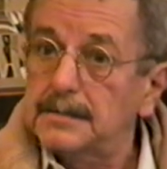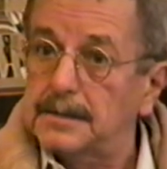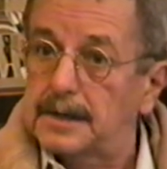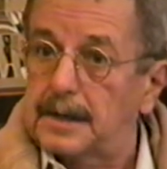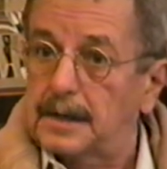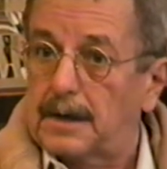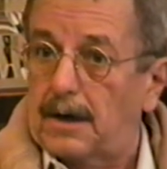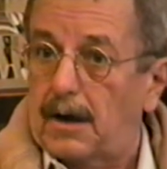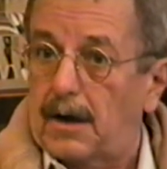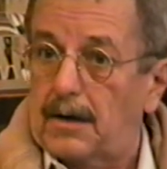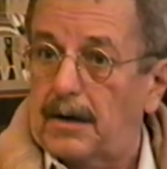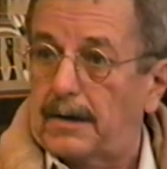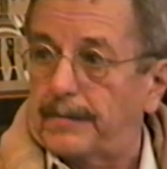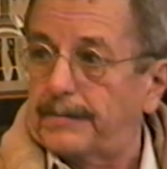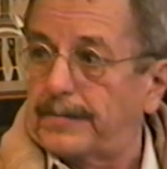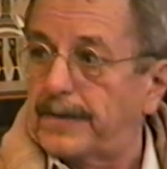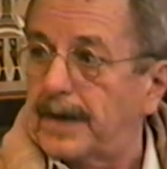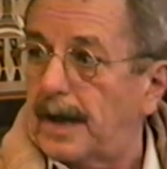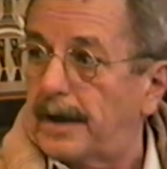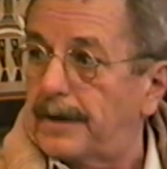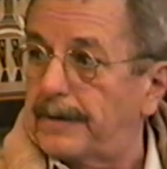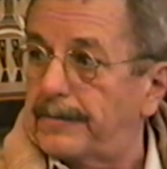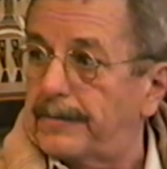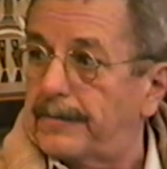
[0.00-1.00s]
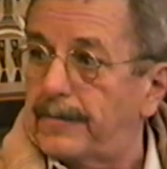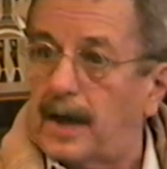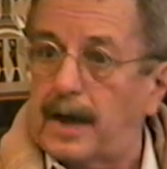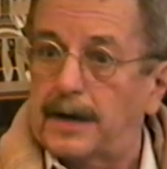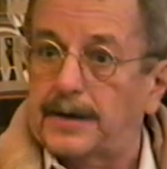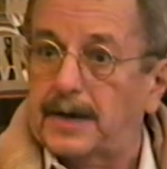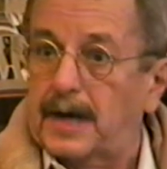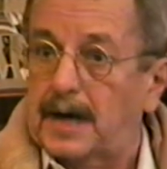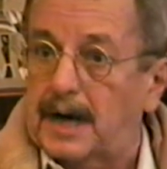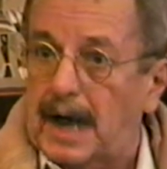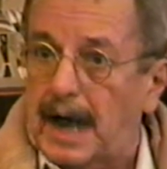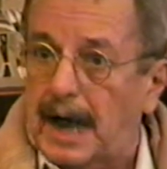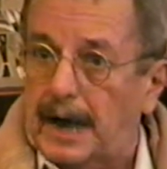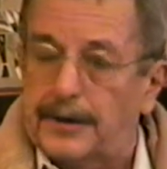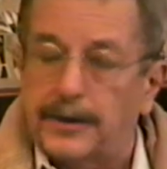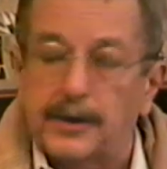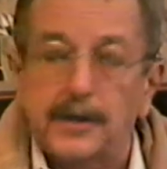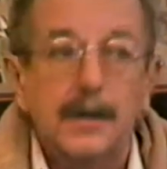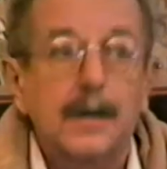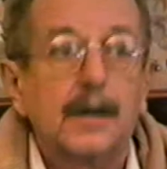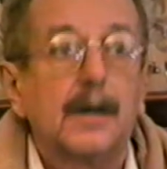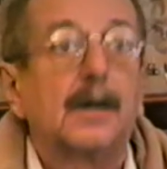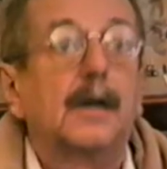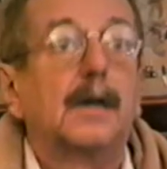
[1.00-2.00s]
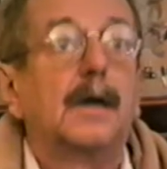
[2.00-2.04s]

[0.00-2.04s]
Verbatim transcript: Done all up and down and around the ladder.